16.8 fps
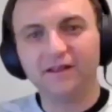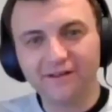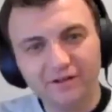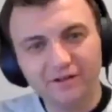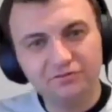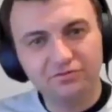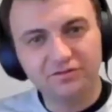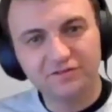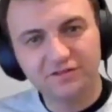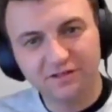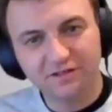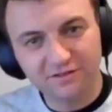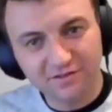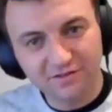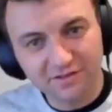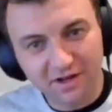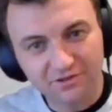an interesting
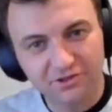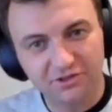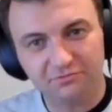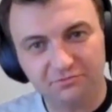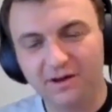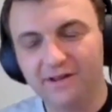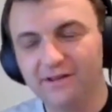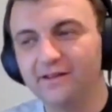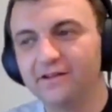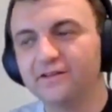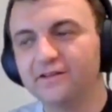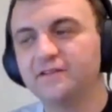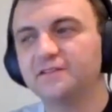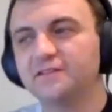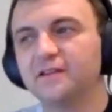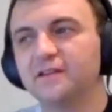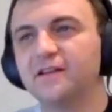discussion, right? Like, because
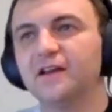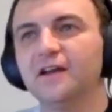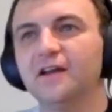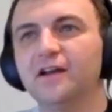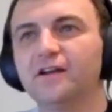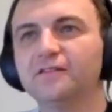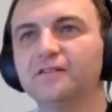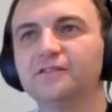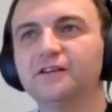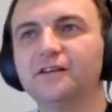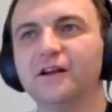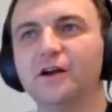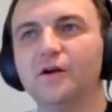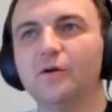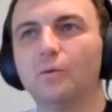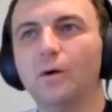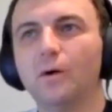it's like,
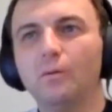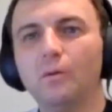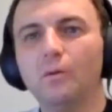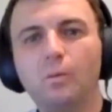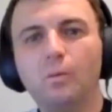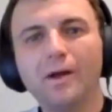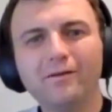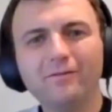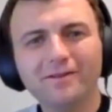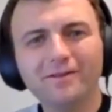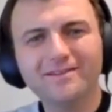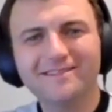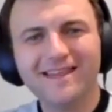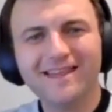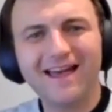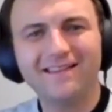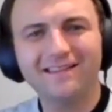well, where
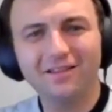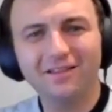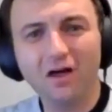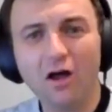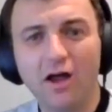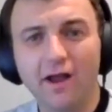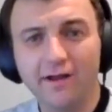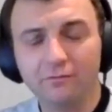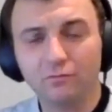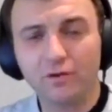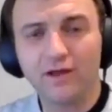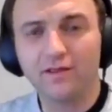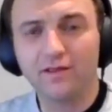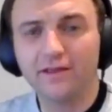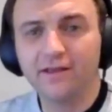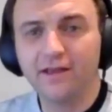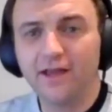is that line, right?
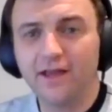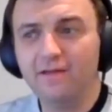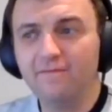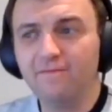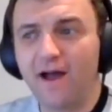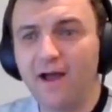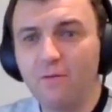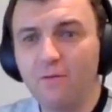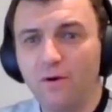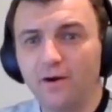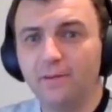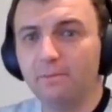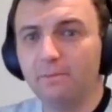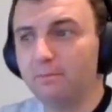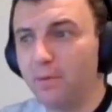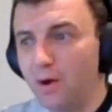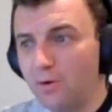Like, if I want
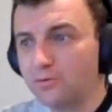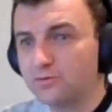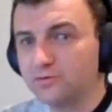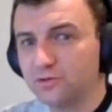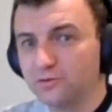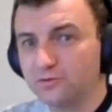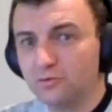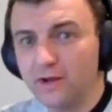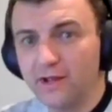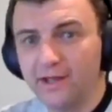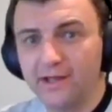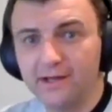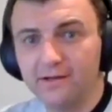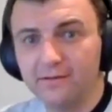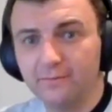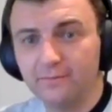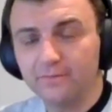to post a
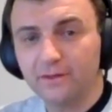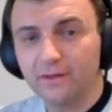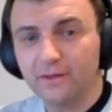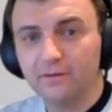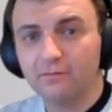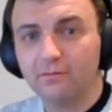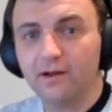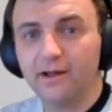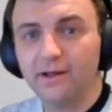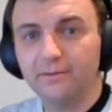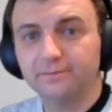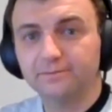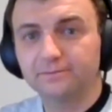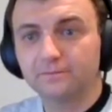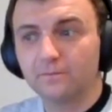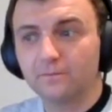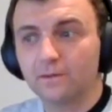tweet, right,
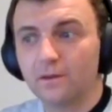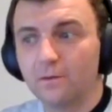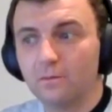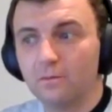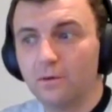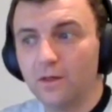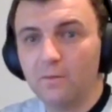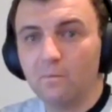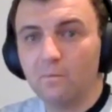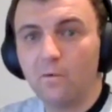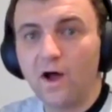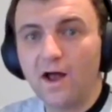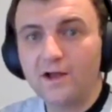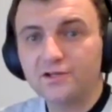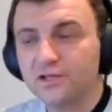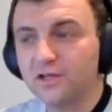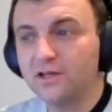while I'm
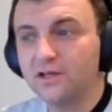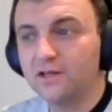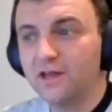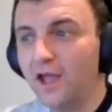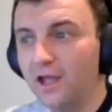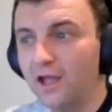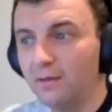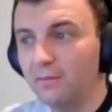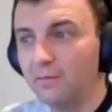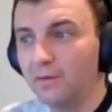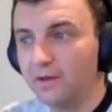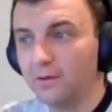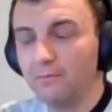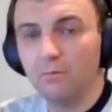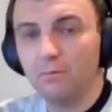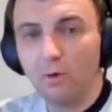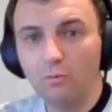watching a game in
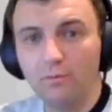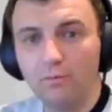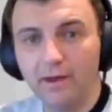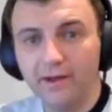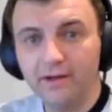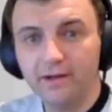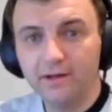a moment,